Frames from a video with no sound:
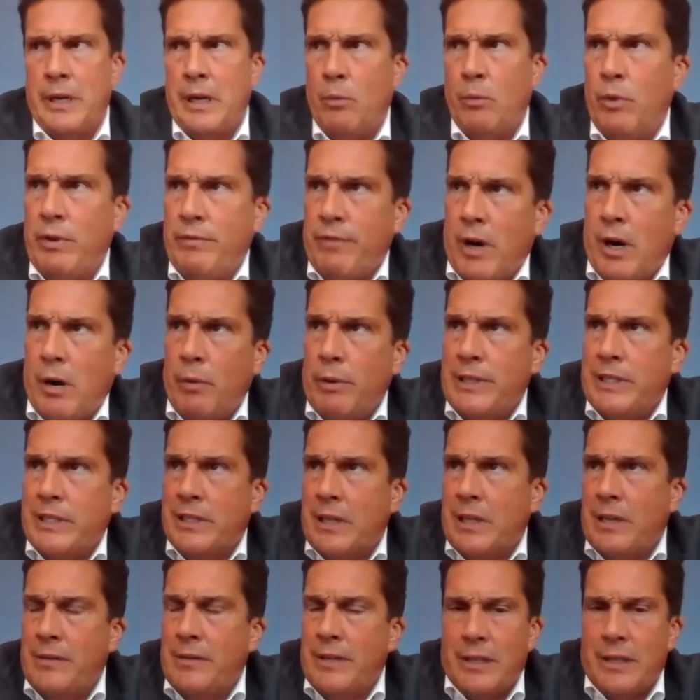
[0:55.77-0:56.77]
We've always
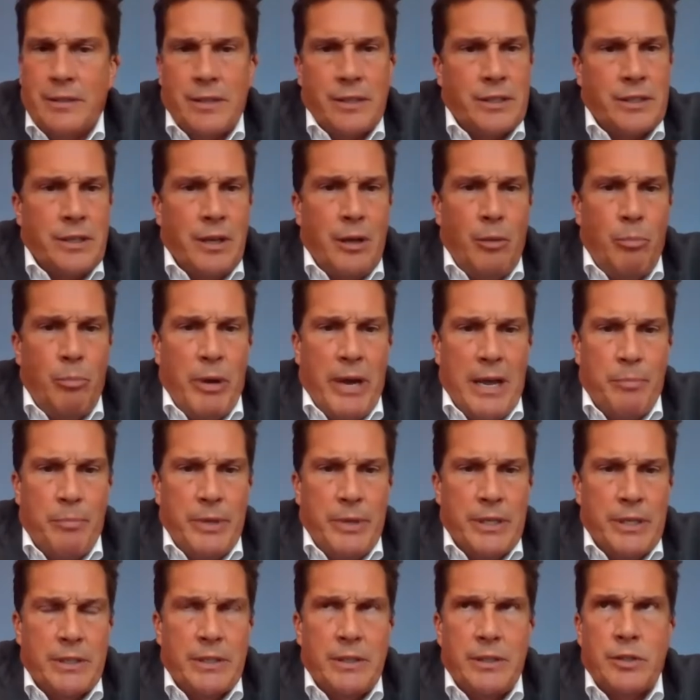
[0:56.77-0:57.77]
said that the CellPath
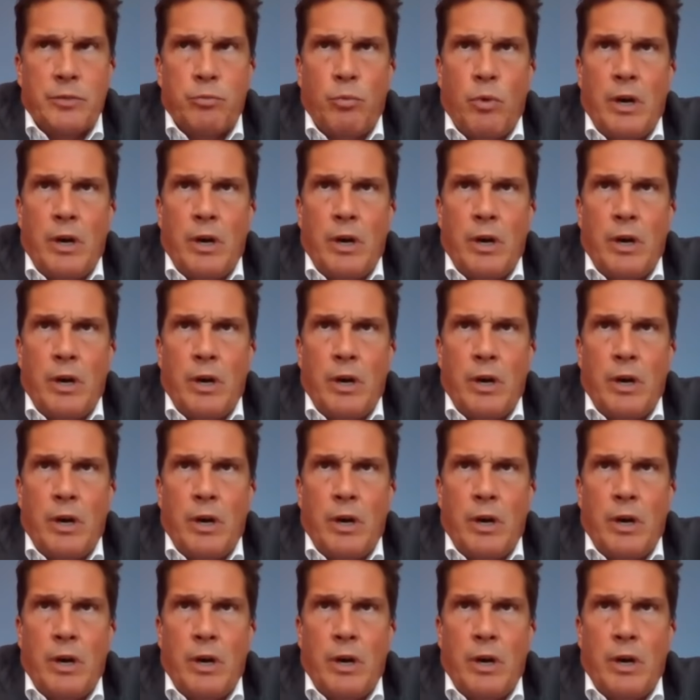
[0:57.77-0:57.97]
business